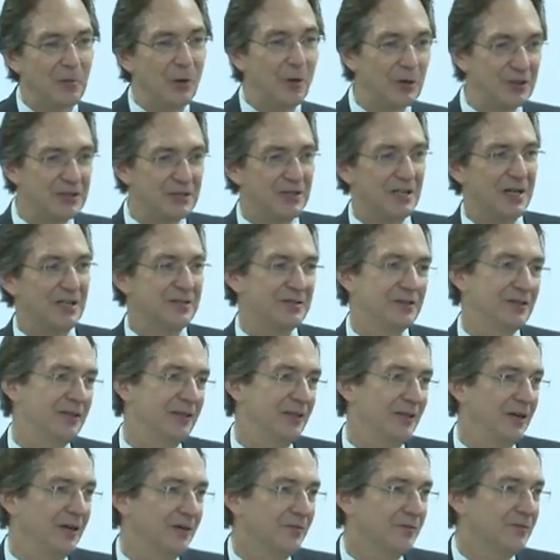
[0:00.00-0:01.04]
more
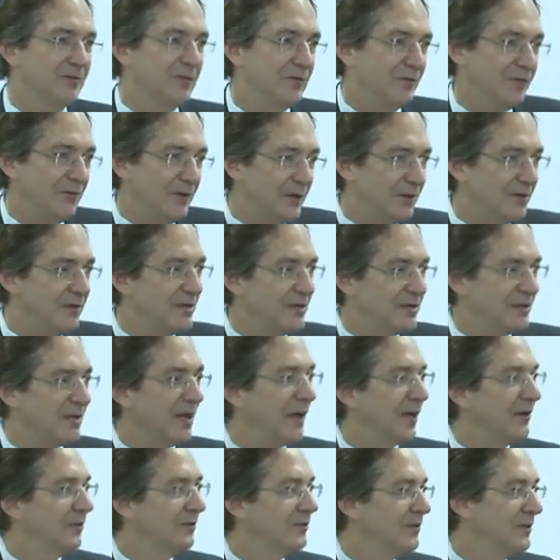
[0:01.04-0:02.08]
sensitive to very
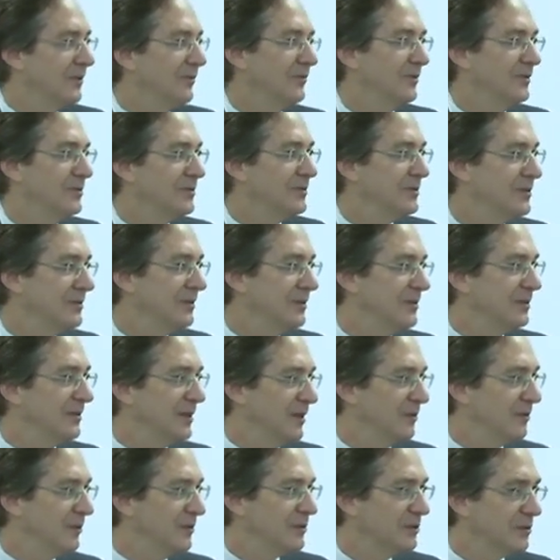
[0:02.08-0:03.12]
subtle differences in
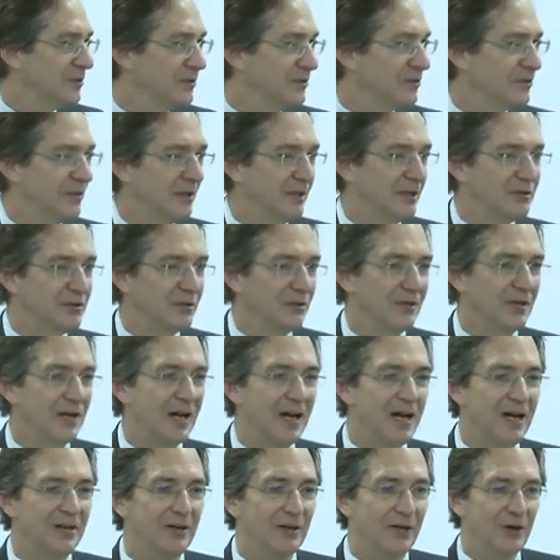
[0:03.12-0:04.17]
temperature. So they turn
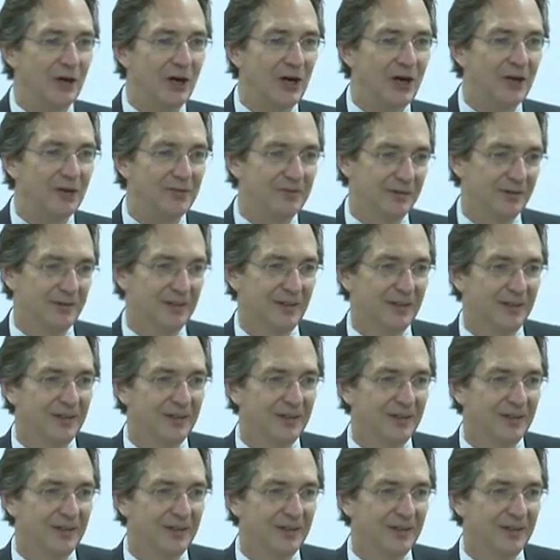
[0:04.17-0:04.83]
on and off